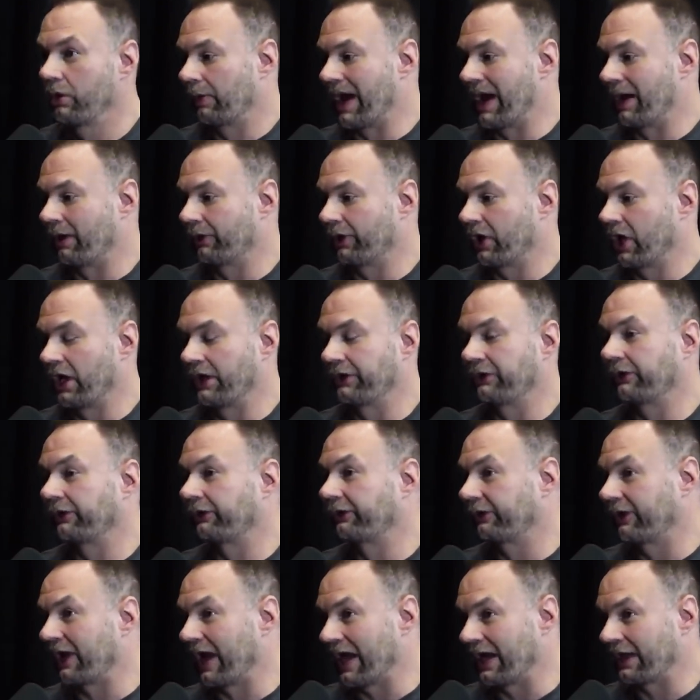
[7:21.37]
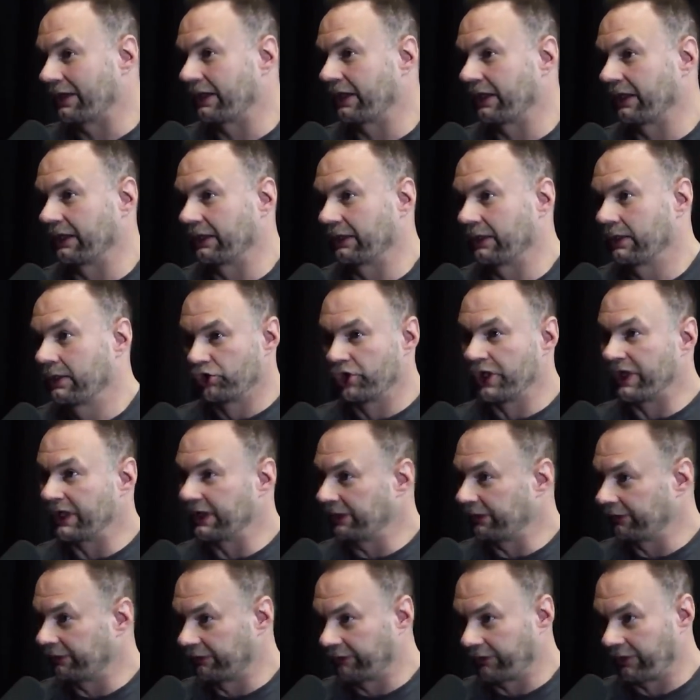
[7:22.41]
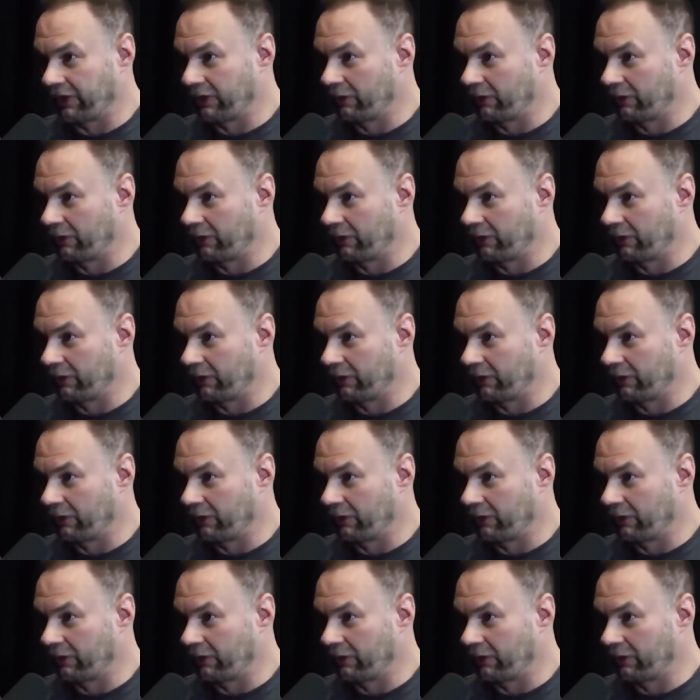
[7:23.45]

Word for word: around understanding genes